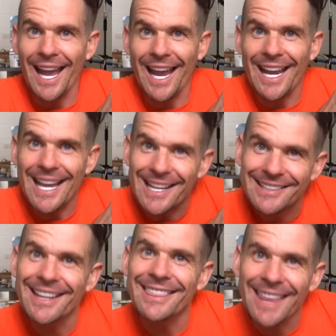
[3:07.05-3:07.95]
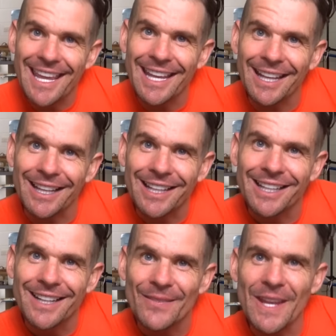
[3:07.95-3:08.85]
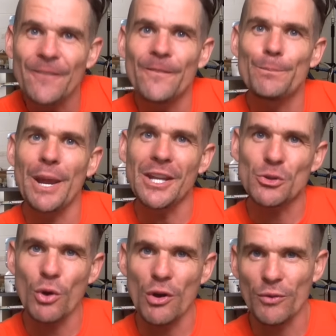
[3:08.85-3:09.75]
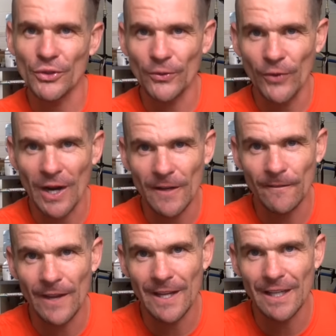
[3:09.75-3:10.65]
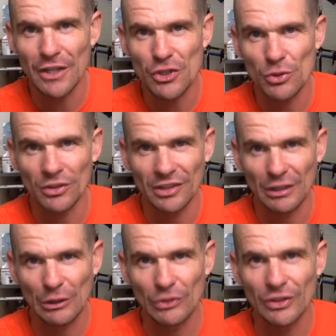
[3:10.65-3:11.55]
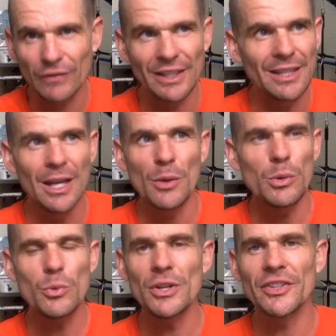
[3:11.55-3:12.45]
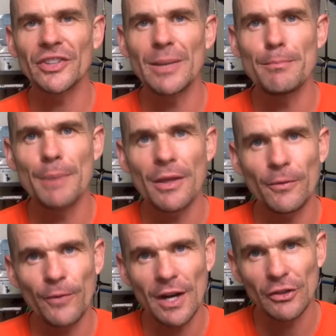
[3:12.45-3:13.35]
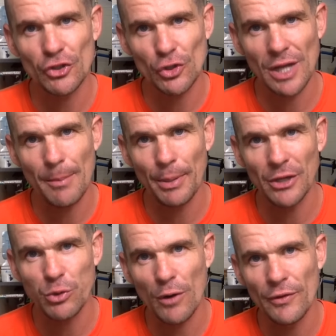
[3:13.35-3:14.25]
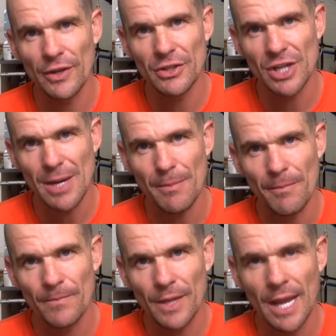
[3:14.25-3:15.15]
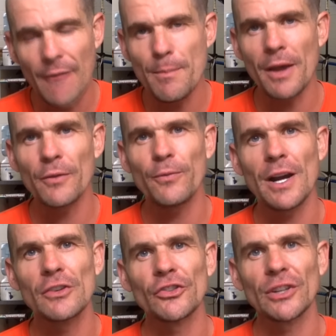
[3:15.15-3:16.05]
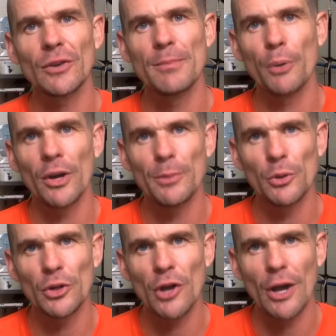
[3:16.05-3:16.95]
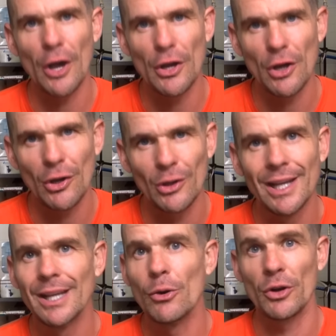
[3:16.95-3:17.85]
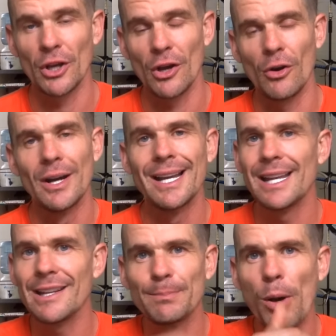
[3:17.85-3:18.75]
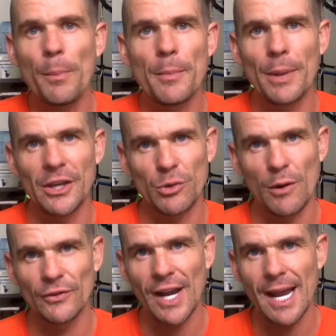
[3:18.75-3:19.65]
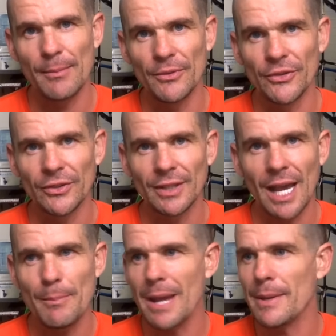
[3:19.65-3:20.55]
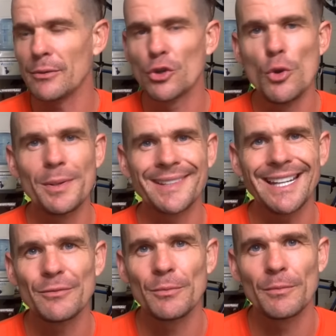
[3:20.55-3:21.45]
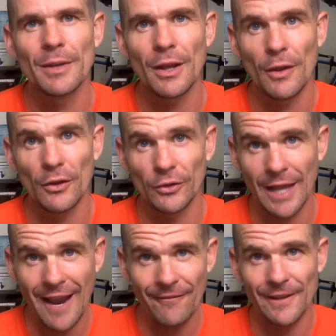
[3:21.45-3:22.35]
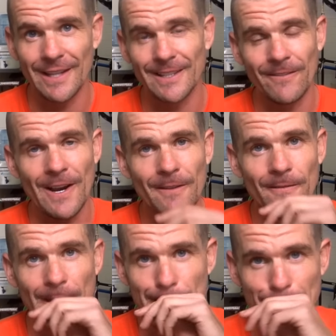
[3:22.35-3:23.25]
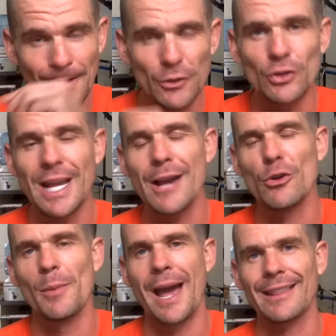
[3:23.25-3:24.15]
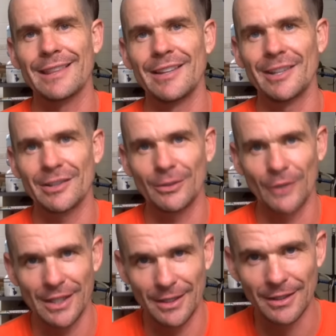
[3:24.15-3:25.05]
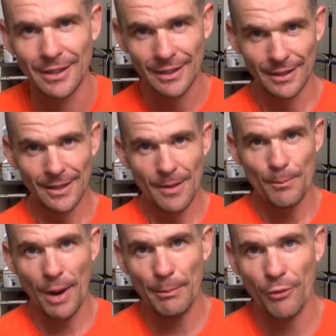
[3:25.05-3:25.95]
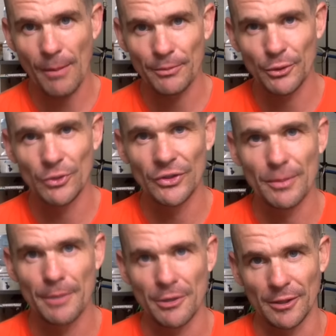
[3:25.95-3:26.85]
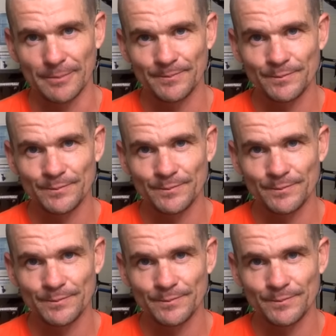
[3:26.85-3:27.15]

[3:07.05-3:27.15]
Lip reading: And here's the thing, if B12 was a fucking vegan issue exclusively, we wouldn't see motherfuckers shooting up B12 in the gym. Every motherfucking steroid bodybuilder guy I know, or girl, is popping B12 tabs. And maybe 2% of them, those athletes, are fucking vegan. I can't call them athletes, they just fucking pump up dudes in the mirror.